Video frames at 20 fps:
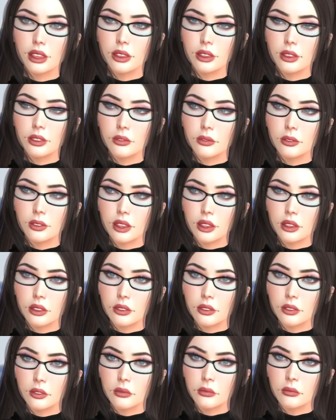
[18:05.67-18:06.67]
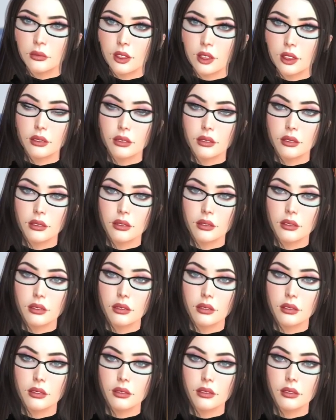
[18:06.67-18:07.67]
Oh. If you
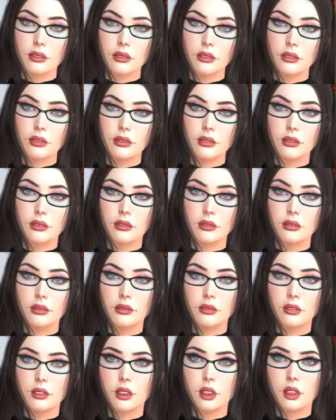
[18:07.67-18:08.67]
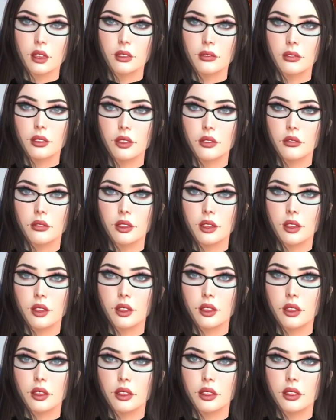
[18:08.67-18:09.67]
just have a wall of words here with
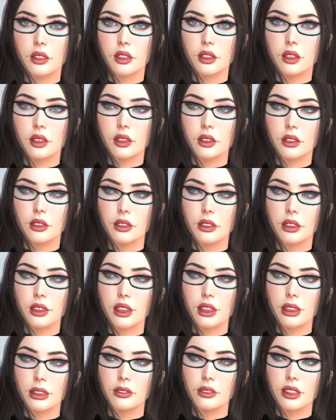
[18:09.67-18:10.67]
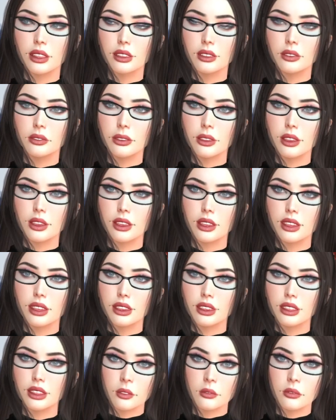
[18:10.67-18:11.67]
no punctuation,
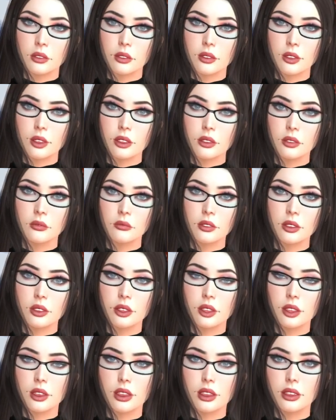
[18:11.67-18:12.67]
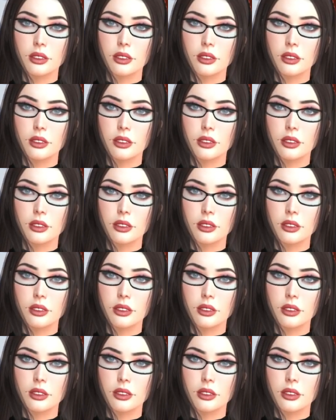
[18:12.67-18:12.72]
not a good impression.